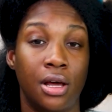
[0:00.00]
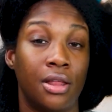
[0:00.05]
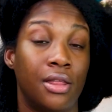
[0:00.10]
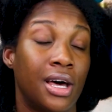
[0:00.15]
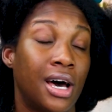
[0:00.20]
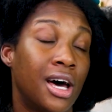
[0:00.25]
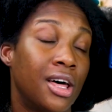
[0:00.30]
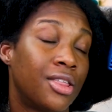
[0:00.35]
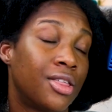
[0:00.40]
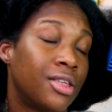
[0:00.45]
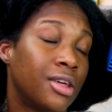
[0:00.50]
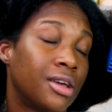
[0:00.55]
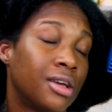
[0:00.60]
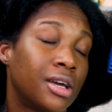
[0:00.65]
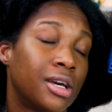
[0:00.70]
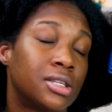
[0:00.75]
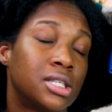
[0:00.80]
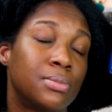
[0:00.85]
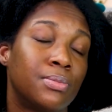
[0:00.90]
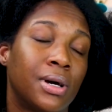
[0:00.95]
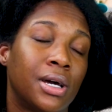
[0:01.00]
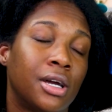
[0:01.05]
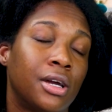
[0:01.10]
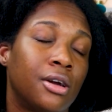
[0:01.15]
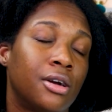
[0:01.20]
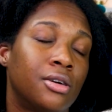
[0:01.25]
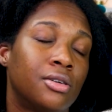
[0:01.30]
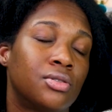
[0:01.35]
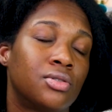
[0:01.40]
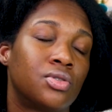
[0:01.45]
That thing gets my
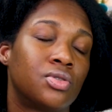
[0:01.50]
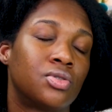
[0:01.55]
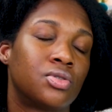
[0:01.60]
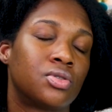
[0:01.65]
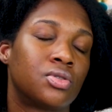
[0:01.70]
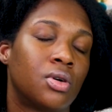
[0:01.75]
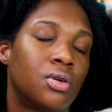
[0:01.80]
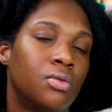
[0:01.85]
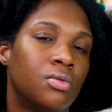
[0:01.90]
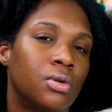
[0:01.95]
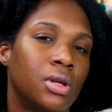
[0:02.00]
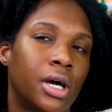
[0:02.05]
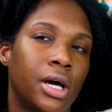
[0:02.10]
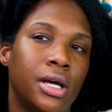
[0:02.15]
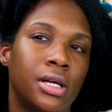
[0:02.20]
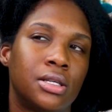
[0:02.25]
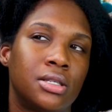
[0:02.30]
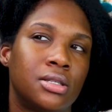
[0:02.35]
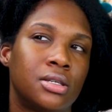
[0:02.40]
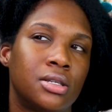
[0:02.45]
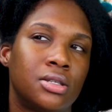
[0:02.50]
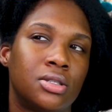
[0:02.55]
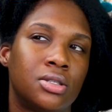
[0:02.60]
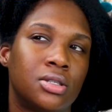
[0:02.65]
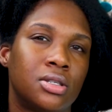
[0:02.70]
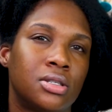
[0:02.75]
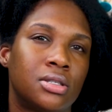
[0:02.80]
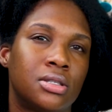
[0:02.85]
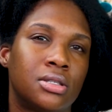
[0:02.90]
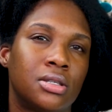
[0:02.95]
hair so nice. It's
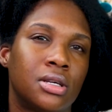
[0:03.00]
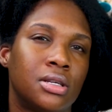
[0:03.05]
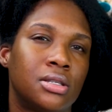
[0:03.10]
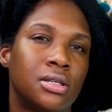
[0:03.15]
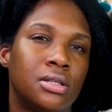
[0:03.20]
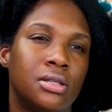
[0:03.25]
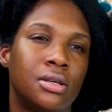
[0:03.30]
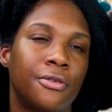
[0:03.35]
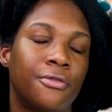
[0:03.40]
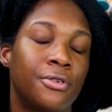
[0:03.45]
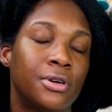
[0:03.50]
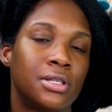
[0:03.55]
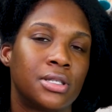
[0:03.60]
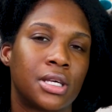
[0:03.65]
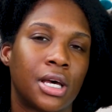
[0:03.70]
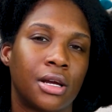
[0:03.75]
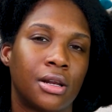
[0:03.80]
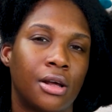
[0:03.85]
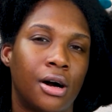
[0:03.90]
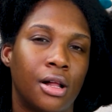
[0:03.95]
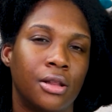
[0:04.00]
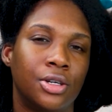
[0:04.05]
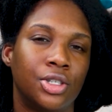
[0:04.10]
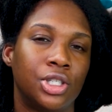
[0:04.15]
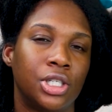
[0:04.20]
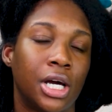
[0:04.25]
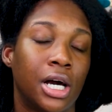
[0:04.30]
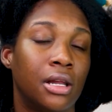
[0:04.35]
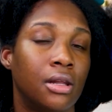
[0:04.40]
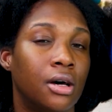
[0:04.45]
just, it's a different
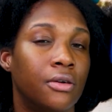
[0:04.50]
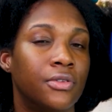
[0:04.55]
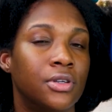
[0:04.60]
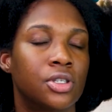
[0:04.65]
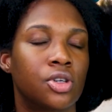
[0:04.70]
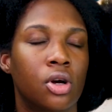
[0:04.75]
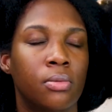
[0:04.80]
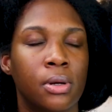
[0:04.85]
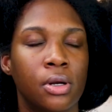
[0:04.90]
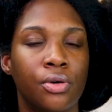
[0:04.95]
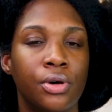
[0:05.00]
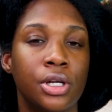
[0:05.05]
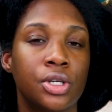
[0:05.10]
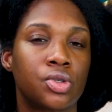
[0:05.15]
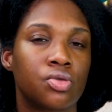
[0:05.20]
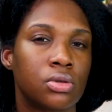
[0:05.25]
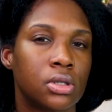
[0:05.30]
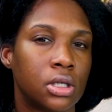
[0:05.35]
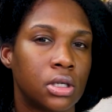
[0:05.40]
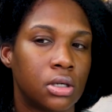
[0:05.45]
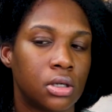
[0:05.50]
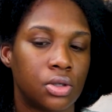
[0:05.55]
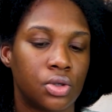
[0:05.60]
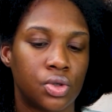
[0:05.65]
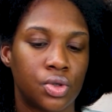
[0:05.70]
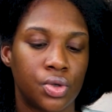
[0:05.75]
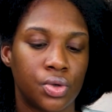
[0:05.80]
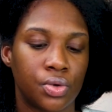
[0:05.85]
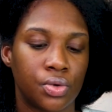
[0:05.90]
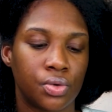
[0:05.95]
technology. I love it. Tourmaline is really good
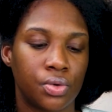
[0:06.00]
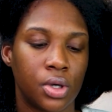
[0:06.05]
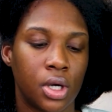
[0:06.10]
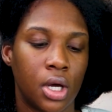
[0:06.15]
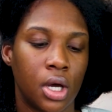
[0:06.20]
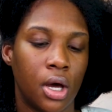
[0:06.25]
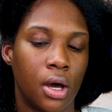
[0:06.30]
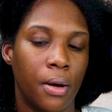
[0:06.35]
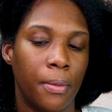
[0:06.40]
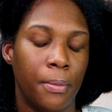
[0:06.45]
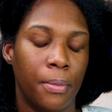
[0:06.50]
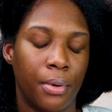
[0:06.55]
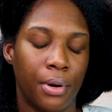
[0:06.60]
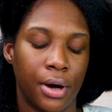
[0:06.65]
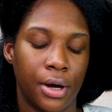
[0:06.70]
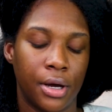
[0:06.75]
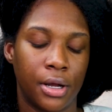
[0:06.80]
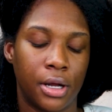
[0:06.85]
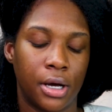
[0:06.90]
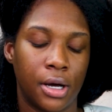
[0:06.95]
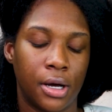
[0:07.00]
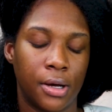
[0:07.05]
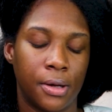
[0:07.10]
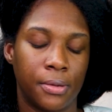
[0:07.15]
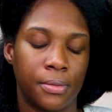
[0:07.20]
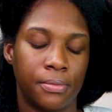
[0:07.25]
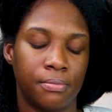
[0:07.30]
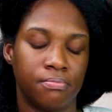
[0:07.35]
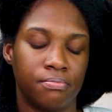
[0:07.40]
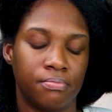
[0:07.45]
too, but
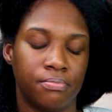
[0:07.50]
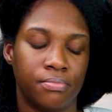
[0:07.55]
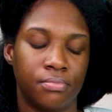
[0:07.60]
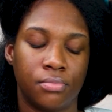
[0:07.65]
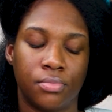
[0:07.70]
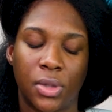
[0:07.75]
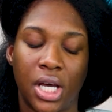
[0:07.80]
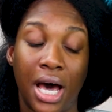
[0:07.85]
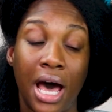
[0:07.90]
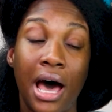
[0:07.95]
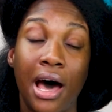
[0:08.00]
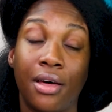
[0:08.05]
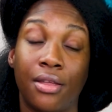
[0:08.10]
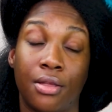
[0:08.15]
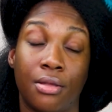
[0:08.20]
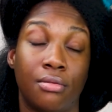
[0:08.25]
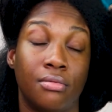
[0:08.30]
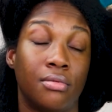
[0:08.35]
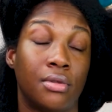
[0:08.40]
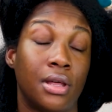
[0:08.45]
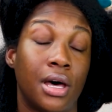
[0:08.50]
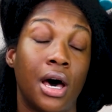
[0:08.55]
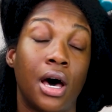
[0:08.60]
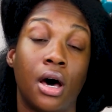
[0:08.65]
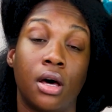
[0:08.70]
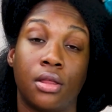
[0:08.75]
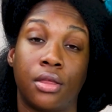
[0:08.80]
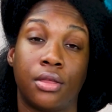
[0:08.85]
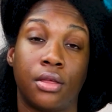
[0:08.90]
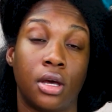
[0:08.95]
that
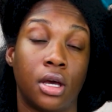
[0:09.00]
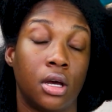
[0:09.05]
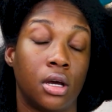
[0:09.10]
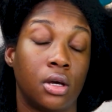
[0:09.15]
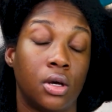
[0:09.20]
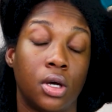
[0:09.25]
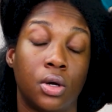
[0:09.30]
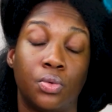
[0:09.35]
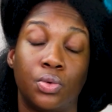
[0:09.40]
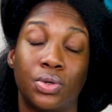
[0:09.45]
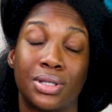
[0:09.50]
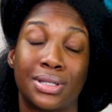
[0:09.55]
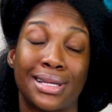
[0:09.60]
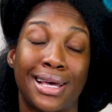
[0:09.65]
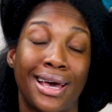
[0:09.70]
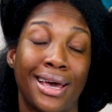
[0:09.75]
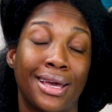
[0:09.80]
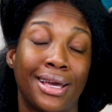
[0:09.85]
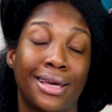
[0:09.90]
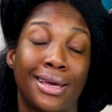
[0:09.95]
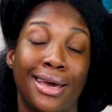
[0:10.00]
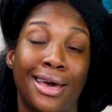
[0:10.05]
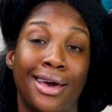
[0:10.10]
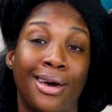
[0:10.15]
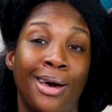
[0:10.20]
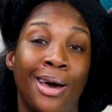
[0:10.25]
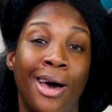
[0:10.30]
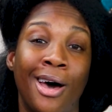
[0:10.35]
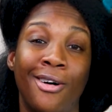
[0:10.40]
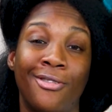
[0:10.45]
thing, it was like
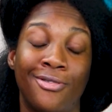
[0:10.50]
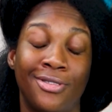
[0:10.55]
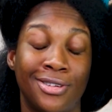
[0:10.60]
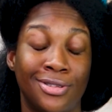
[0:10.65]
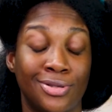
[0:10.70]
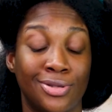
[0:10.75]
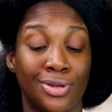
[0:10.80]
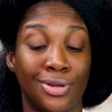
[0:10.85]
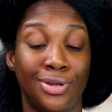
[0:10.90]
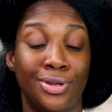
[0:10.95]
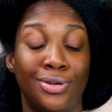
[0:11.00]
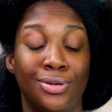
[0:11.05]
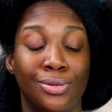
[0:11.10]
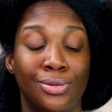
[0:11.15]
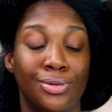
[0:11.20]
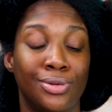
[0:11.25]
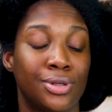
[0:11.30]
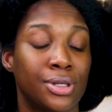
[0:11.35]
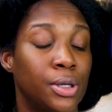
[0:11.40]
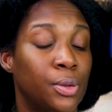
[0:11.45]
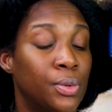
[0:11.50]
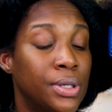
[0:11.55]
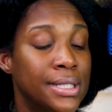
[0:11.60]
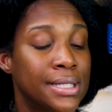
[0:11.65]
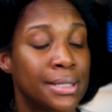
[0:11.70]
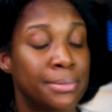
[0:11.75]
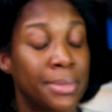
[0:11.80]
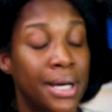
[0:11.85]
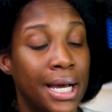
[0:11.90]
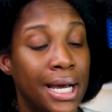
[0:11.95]
heaven to use. It
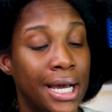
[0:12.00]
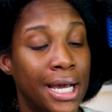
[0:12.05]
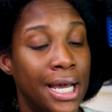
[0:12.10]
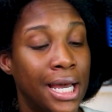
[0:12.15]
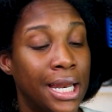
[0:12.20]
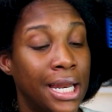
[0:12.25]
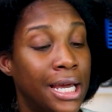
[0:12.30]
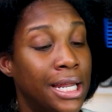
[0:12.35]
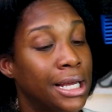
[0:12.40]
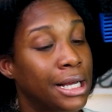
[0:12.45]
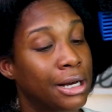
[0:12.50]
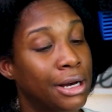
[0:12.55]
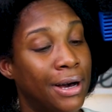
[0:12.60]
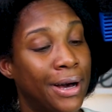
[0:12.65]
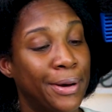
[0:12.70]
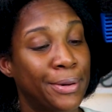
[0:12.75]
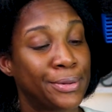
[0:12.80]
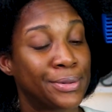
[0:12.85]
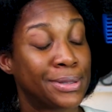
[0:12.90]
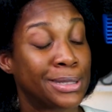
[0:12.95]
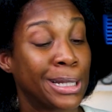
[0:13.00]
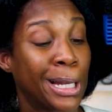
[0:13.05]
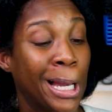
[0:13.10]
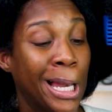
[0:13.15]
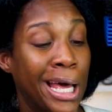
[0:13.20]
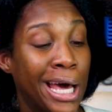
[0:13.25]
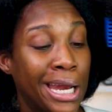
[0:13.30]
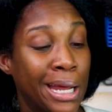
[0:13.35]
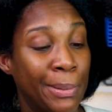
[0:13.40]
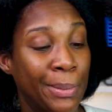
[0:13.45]
wasn't mine, and it cost a
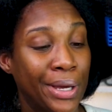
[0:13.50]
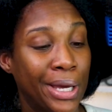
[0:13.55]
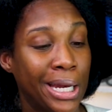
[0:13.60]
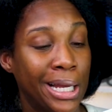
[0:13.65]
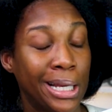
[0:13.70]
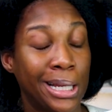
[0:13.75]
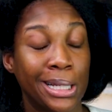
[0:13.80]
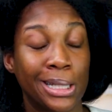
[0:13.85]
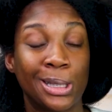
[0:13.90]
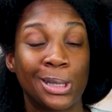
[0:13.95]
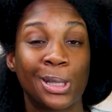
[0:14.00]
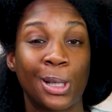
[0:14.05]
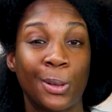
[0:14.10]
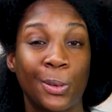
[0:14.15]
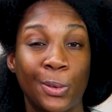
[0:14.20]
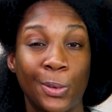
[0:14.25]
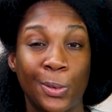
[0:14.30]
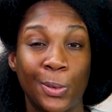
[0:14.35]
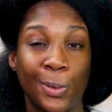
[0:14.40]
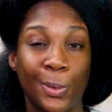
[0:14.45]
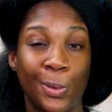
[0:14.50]
lot of money. So